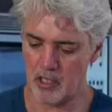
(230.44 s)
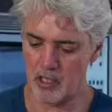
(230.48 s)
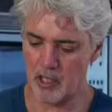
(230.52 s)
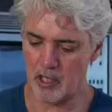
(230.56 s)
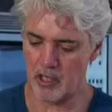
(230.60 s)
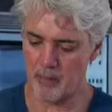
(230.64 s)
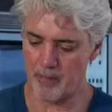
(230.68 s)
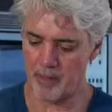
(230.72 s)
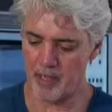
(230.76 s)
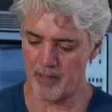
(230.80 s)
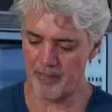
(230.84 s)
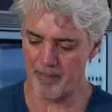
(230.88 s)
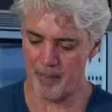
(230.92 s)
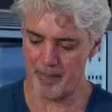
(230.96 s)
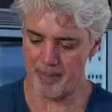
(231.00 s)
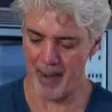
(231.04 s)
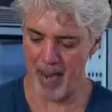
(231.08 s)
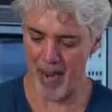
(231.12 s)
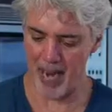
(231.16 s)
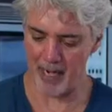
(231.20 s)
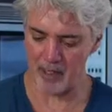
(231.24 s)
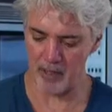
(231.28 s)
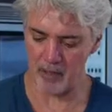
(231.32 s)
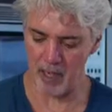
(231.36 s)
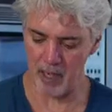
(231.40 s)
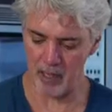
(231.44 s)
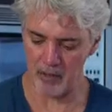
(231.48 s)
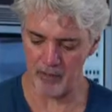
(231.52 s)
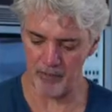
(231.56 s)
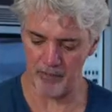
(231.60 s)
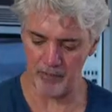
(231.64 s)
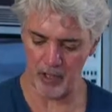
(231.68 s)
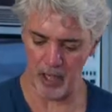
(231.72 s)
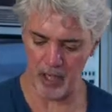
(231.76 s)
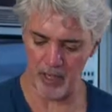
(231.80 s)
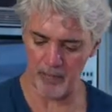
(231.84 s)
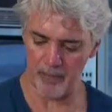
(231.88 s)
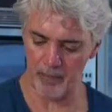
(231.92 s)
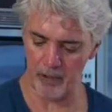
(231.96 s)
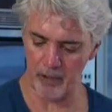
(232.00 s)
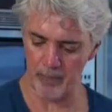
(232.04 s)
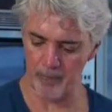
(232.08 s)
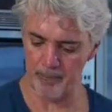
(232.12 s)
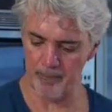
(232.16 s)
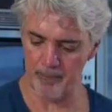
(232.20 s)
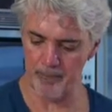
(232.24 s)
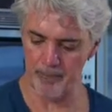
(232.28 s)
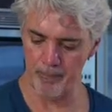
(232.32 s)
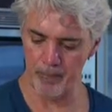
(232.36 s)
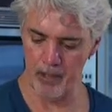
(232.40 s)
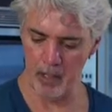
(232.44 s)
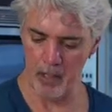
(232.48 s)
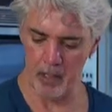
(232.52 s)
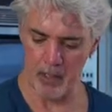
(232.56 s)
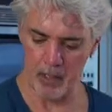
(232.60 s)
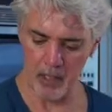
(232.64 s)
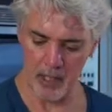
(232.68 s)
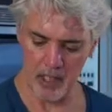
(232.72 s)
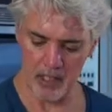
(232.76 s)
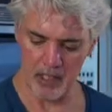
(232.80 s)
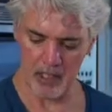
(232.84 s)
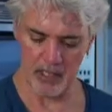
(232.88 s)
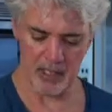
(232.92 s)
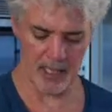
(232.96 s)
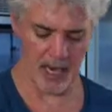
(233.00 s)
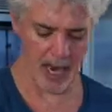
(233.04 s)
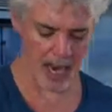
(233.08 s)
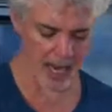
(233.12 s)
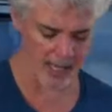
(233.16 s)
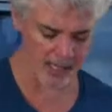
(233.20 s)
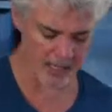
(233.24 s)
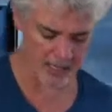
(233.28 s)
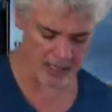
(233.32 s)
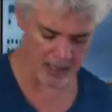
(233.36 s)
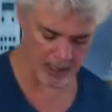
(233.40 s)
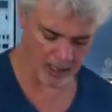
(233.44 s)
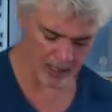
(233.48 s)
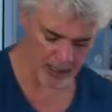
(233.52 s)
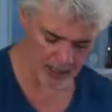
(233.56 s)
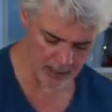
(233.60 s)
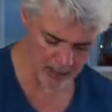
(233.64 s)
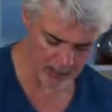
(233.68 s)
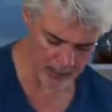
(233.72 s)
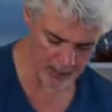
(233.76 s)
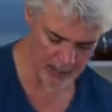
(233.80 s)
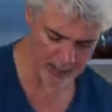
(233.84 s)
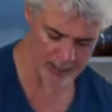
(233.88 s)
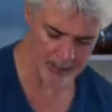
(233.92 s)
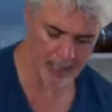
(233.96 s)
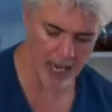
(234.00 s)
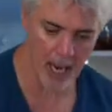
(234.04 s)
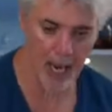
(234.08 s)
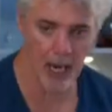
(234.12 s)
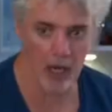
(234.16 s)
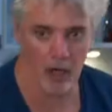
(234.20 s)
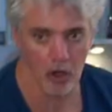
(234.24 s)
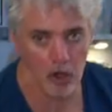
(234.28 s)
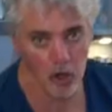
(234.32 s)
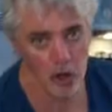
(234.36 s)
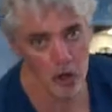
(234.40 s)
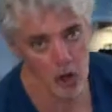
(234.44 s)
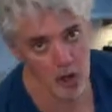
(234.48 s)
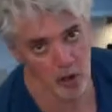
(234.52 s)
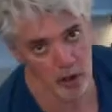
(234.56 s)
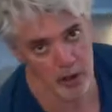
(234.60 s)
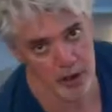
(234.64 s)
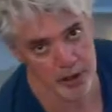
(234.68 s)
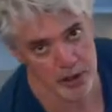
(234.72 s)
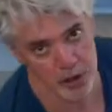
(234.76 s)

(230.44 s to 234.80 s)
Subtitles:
a little bit of a background flavor. It's not an Indian-style curry